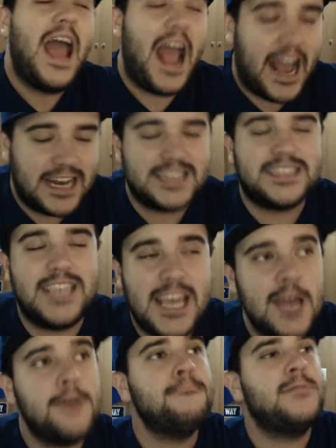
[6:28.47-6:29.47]
and to
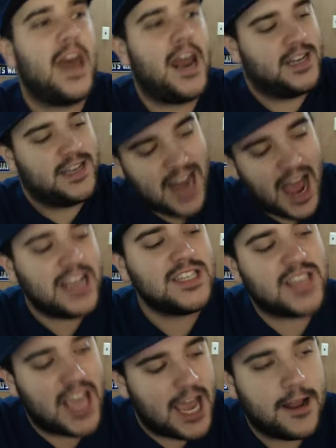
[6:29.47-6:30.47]
see him get a
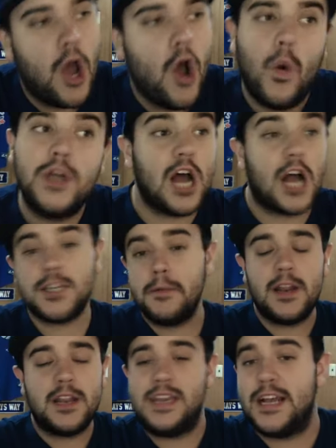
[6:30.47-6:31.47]
nice hit. We talked
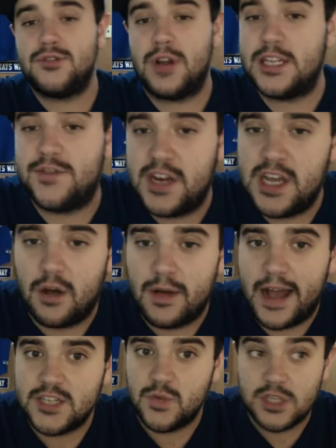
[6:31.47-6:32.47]
about it in yesterday's video,
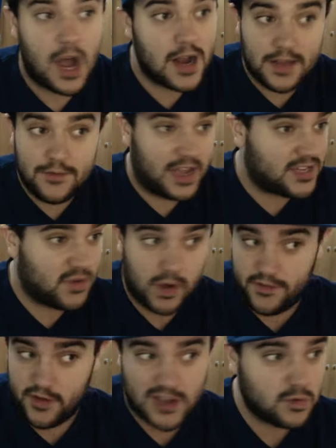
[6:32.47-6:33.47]
guys. If
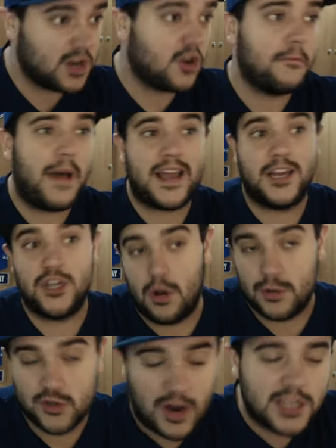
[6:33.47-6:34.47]
you guys want to go back and
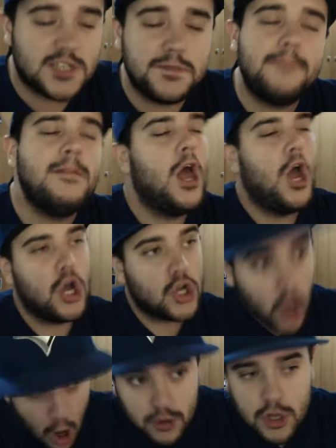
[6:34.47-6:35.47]
don't trust me,
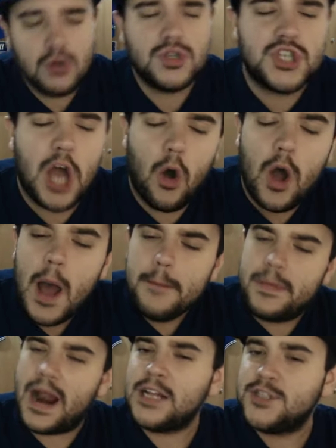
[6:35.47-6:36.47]
go do so.
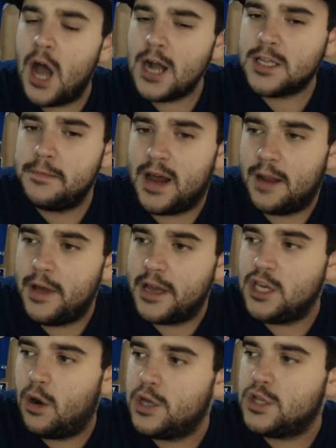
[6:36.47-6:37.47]
But I talked about it. I'm
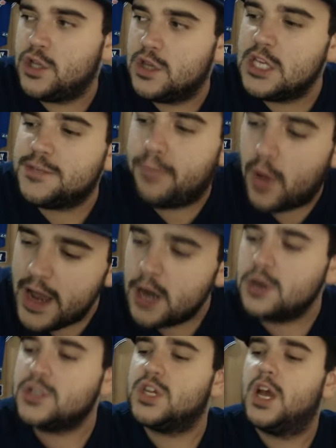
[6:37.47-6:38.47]
like, you know, these
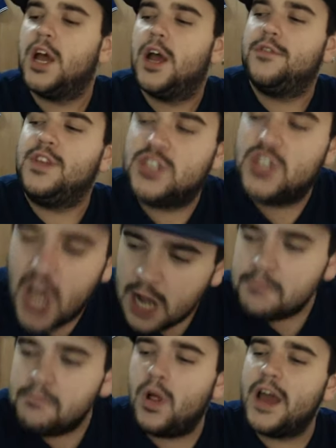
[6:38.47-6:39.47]

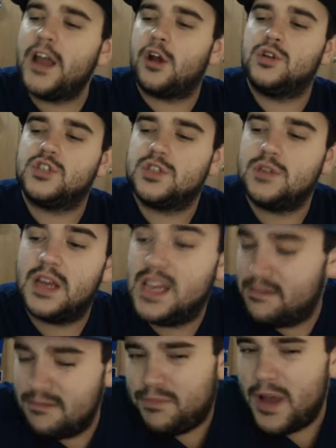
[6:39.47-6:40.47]
young players, and
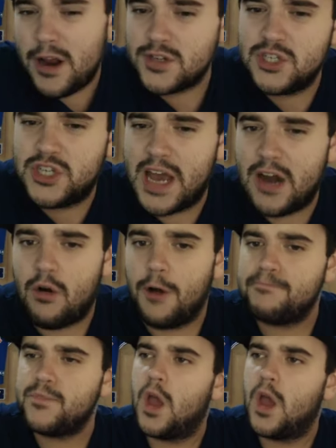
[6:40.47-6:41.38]
even players in general,